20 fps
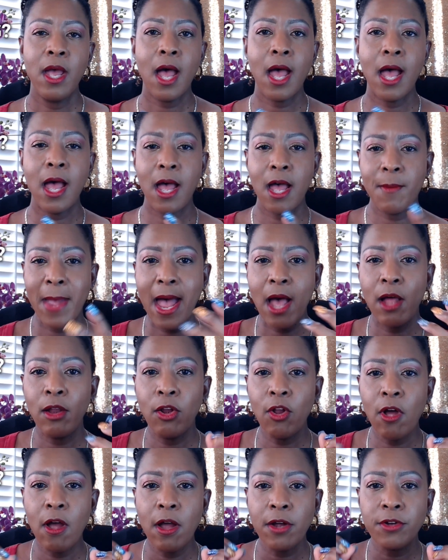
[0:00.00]
How
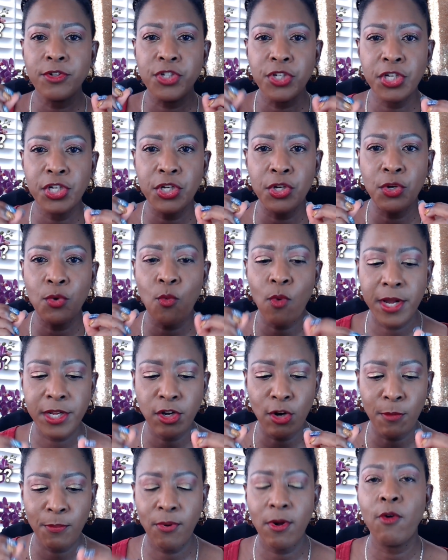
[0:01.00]
long do you want
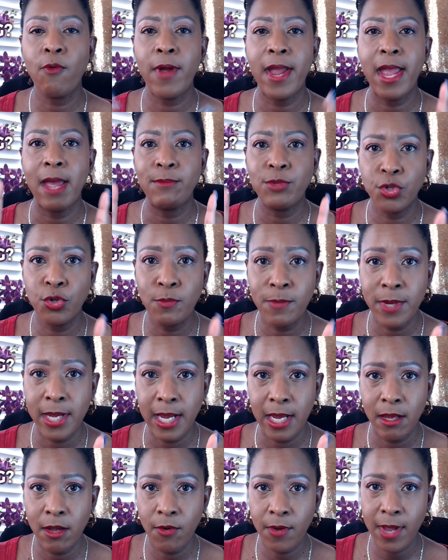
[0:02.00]
your program to
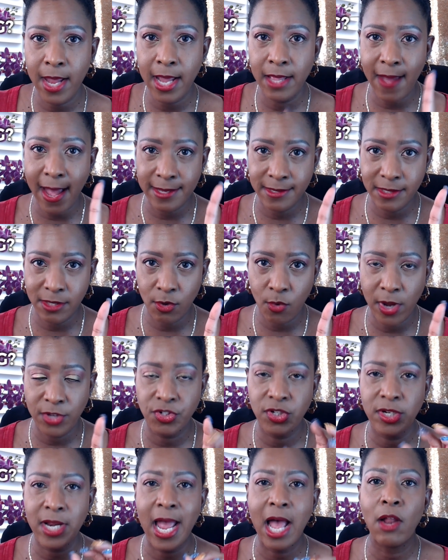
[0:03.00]
be? Okay, that's the
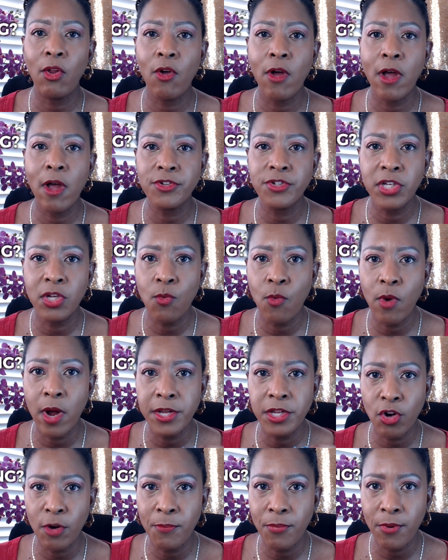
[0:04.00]
question. How long do you
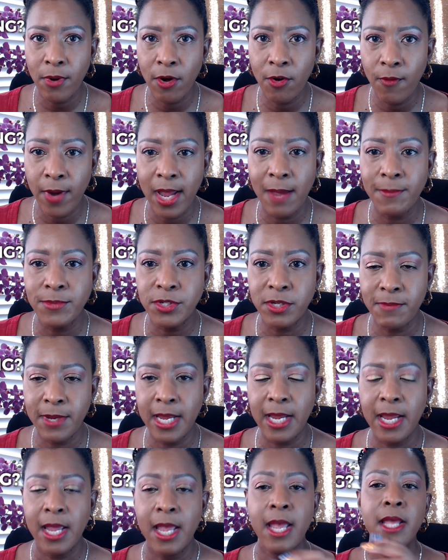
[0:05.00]
want your program to
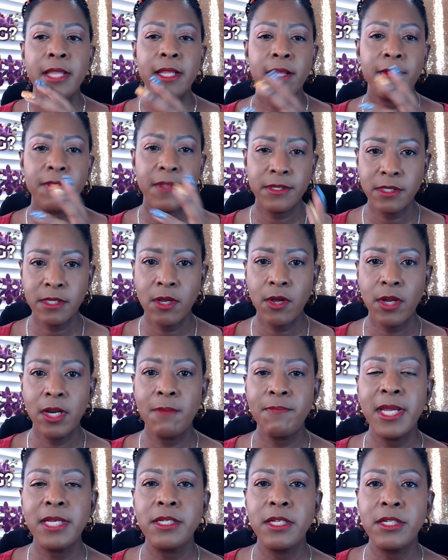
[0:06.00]
be? Now, this is going
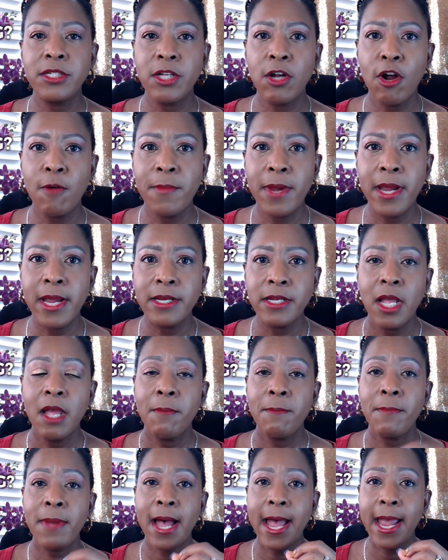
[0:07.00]
to be determined
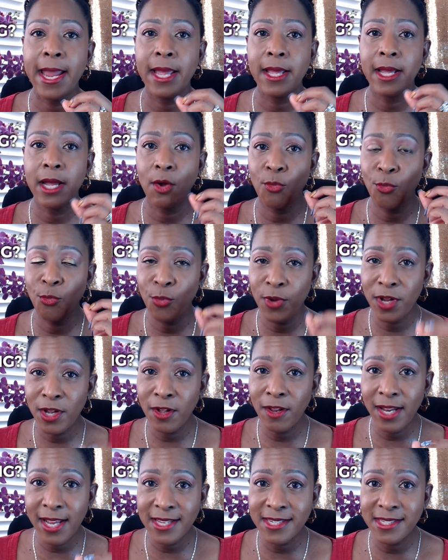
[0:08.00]
by a
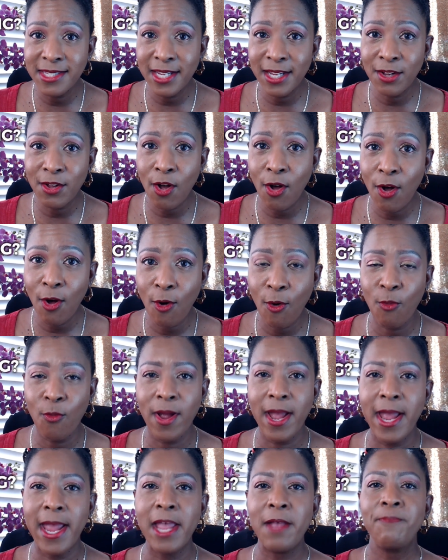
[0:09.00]
realistic goal,
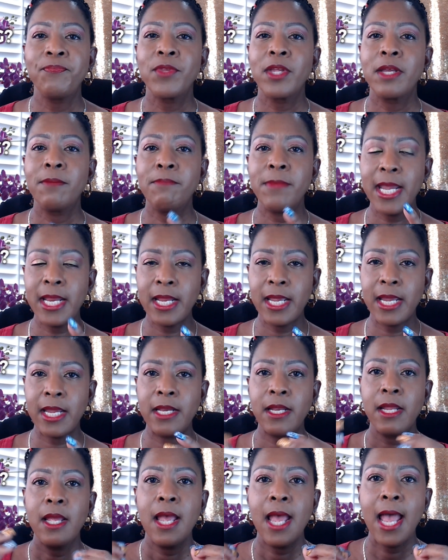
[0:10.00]
right?
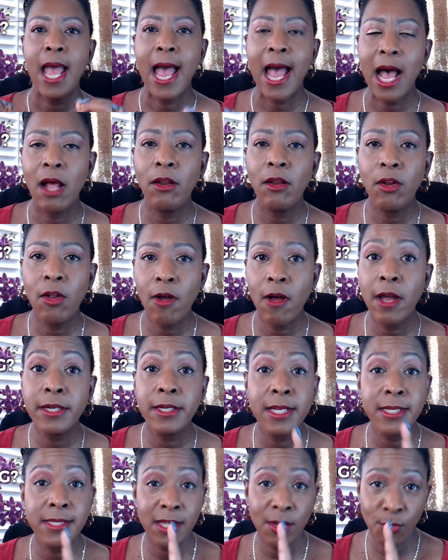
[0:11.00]
Meaning, how long
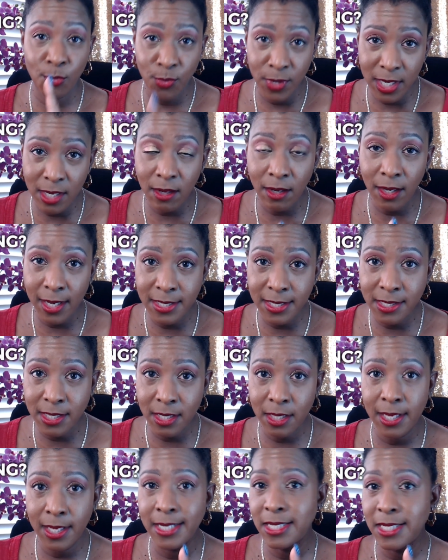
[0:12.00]
does it
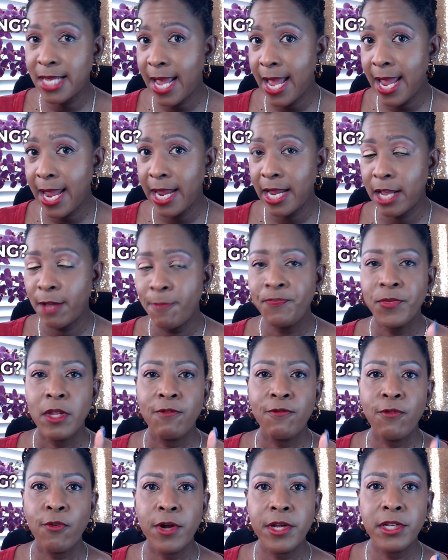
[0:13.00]
realistically take
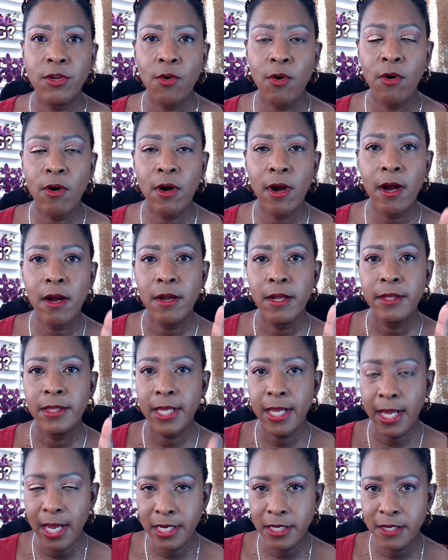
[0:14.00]
for
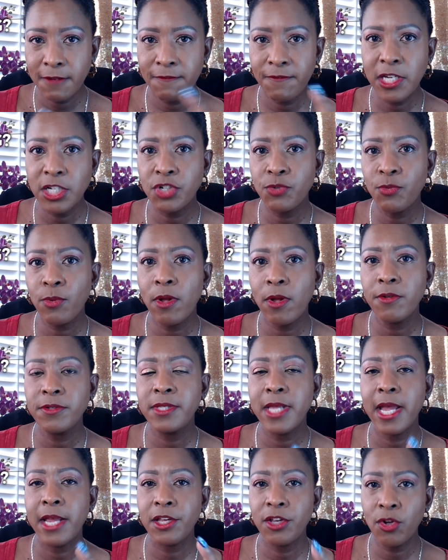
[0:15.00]
the individuals
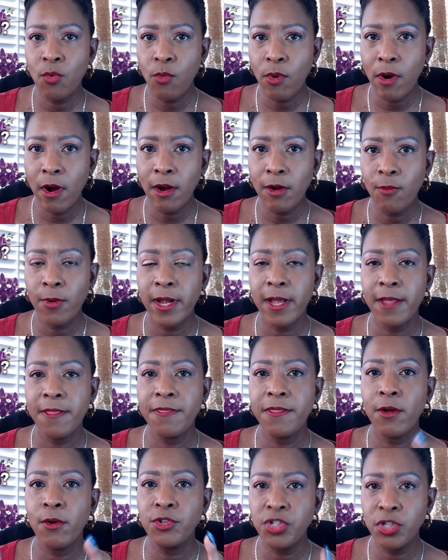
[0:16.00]
that you work
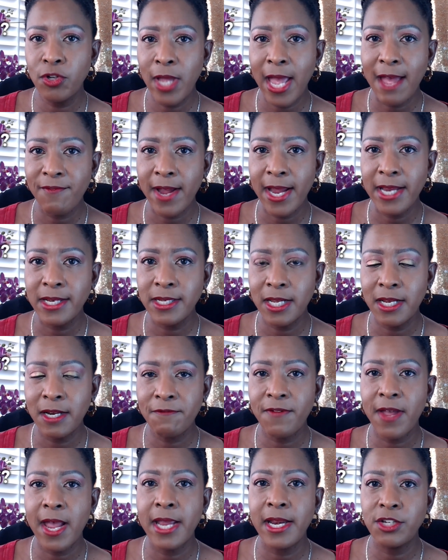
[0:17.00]
with, those you have
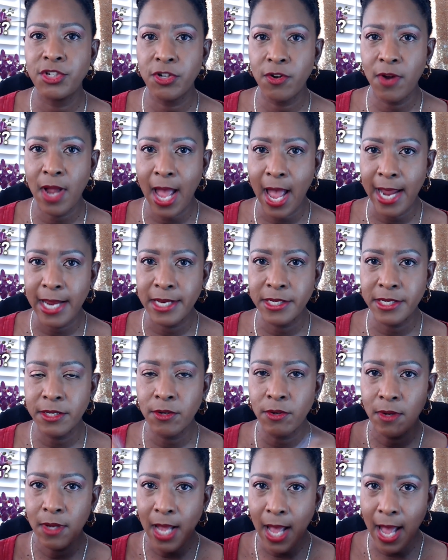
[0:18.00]
identified as your
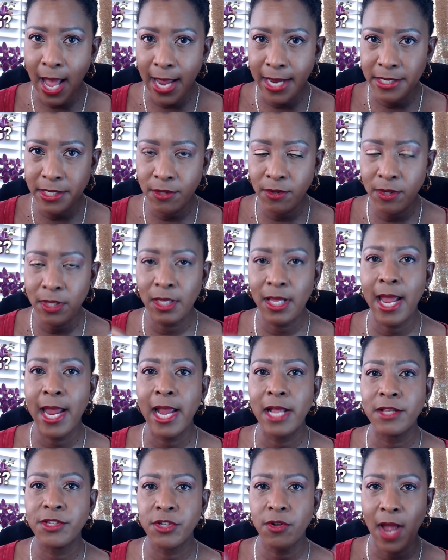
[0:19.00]
ideal
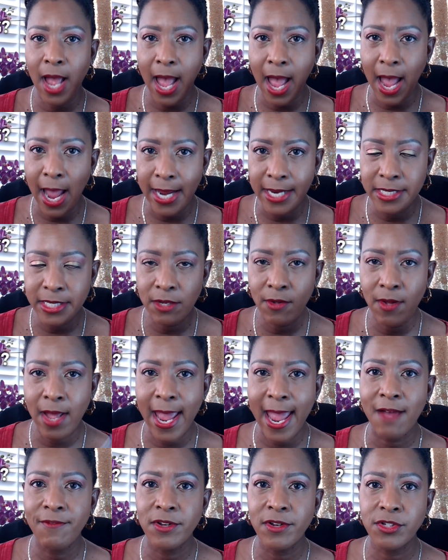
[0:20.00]
clients or ideal
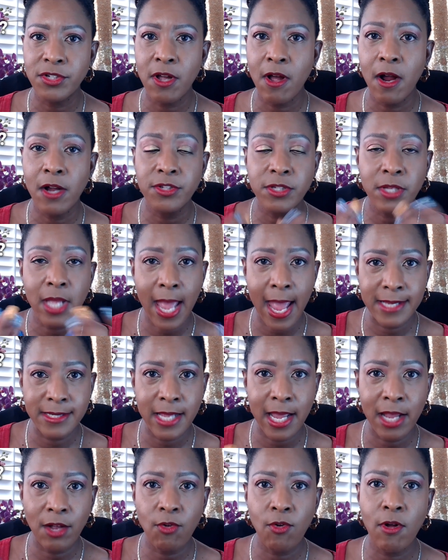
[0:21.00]
avatars, as
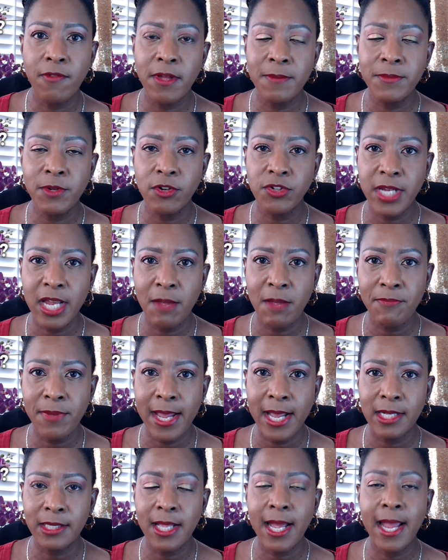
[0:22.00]
I call them, your
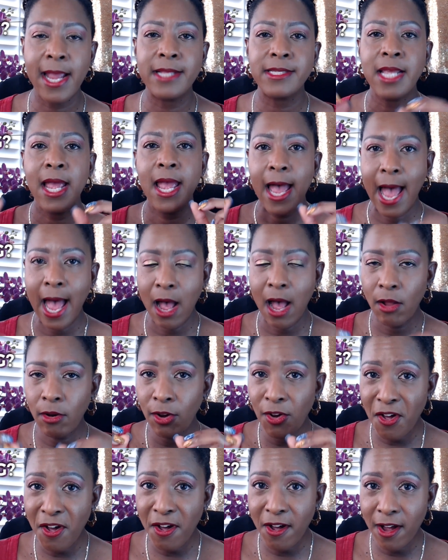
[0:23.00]
champagne clients?
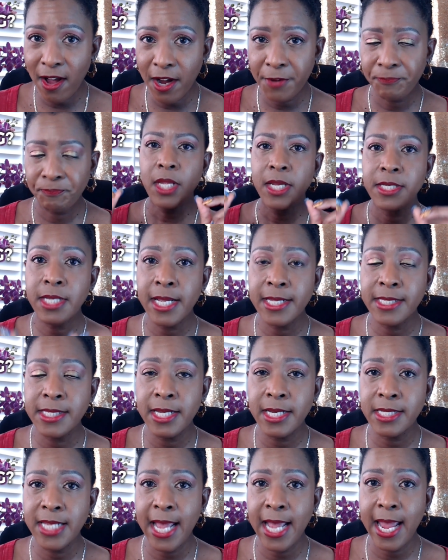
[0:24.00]
How long does
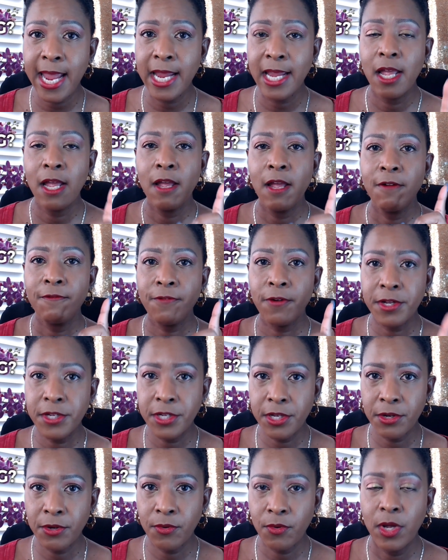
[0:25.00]
it take for
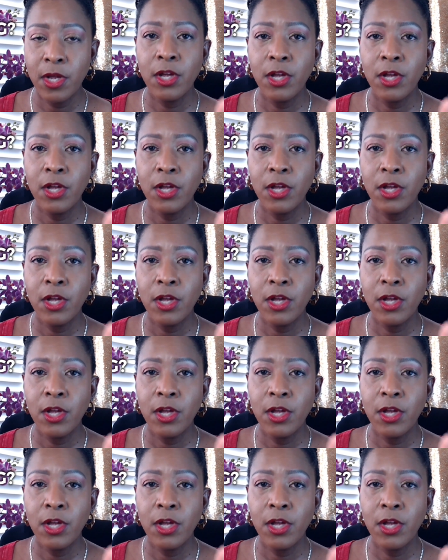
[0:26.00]
you